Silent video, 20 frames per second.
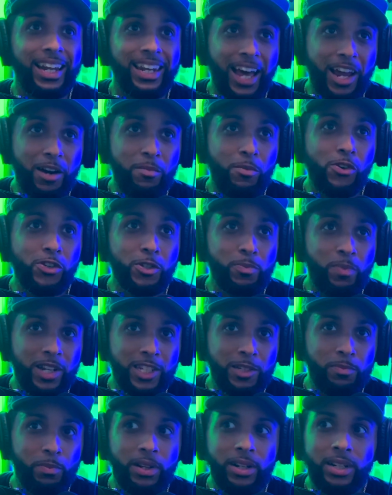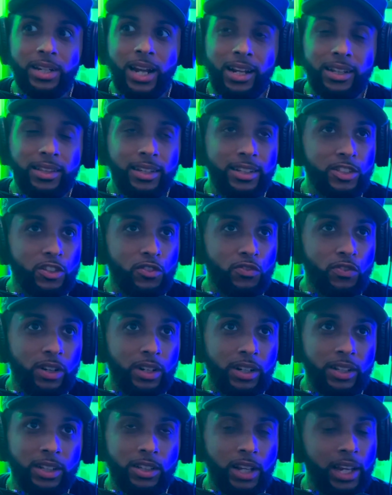A lot of more responsibility, a lot of things to
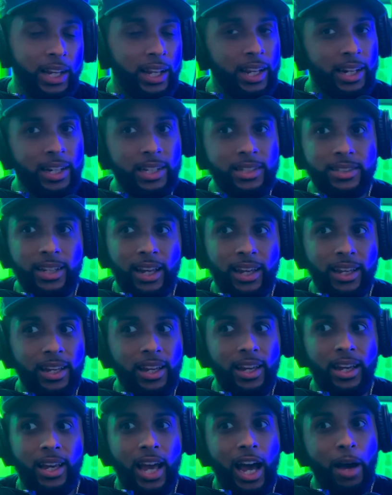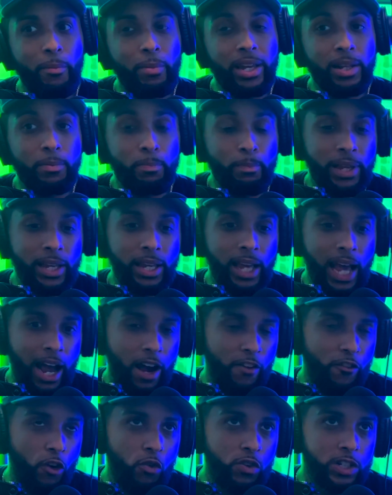run. And it's like,
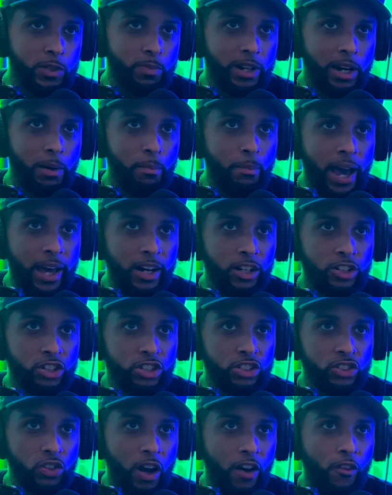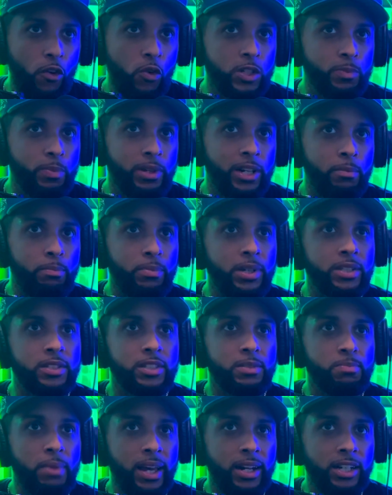I've always been a manager, so I've always been in
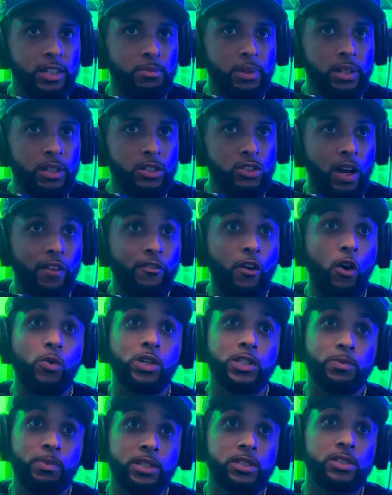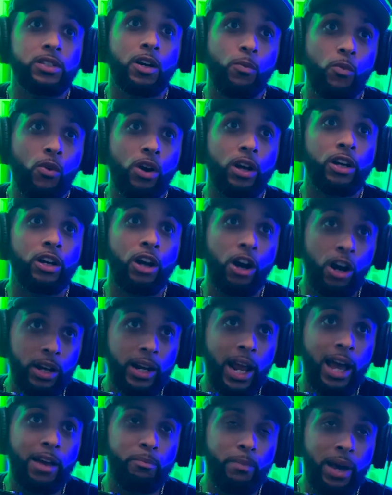business management. So I've always been somewhat good
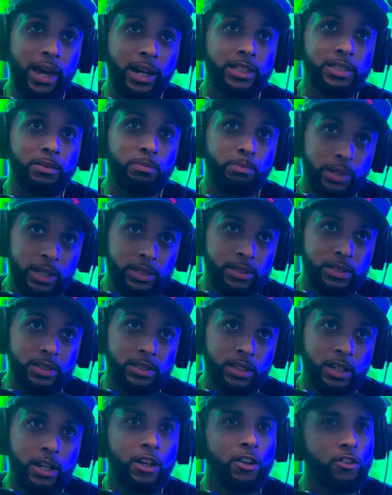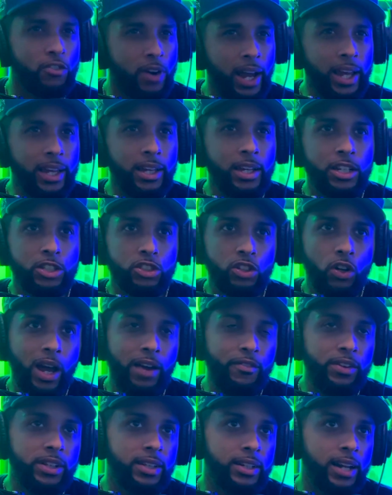at managing business. Right. So
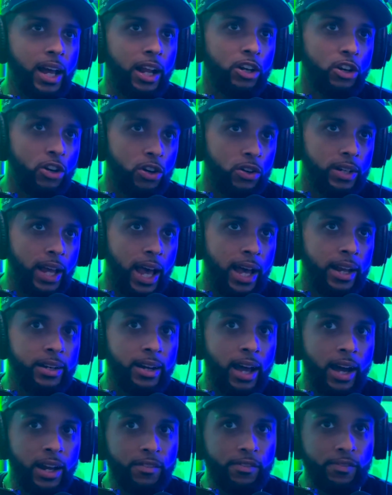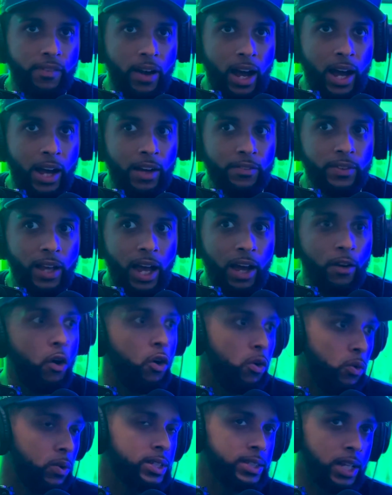everything I learned at 9 to 5, I
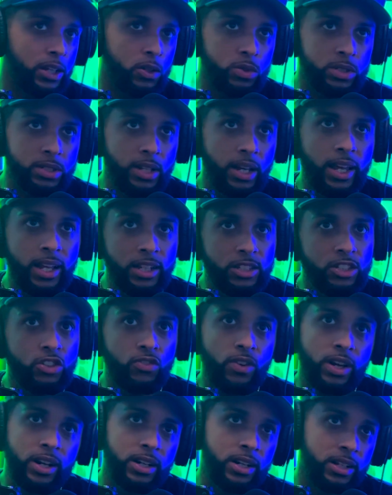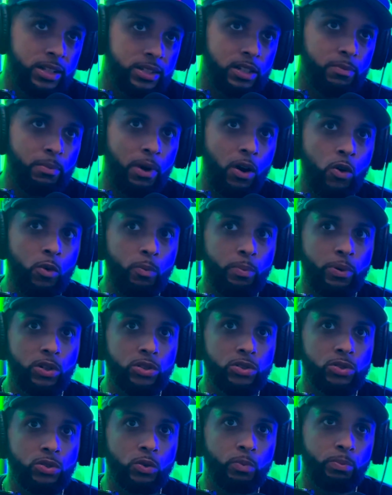always, like you said, integrated into my own
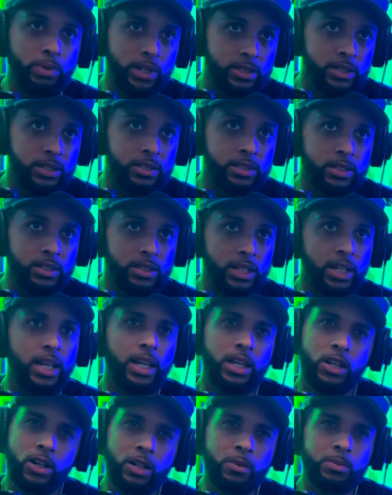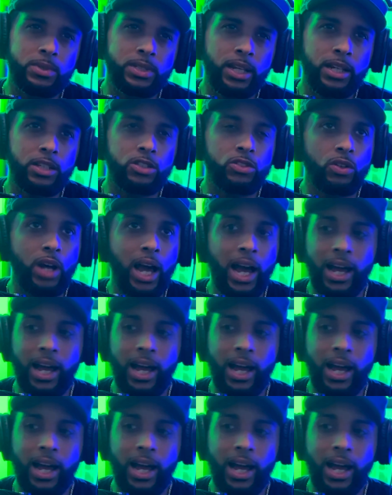personal businesses. You know what I'm saying? So